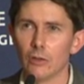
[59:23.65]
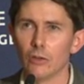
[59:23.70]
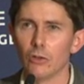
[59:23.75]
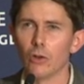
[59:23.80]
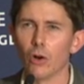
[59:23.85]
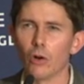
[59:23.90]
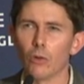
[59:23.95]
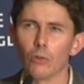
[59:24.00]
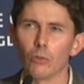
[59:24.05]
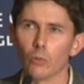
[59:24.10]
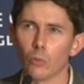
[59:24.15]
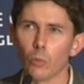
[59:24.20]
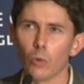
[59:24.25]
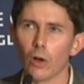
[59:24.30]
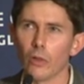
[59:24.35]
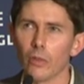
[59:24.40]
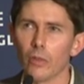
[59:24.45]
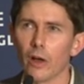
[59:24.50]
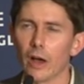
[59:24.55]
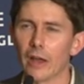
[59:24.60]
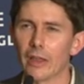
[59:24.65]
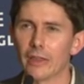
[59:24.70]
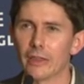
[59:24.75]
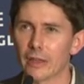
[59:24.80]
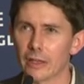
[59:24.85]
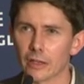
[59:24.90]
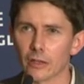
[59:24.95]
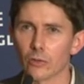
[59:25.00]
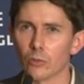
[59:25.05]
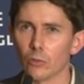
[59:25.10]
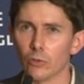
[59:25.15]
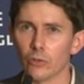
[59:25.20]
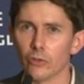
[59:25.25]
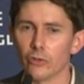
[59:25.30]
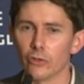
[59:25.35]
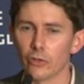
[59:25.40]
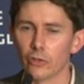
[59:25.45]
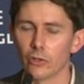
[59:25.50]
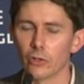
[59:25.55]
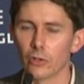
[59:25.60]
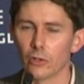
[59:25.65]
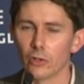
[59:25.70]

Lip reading: not one that I think would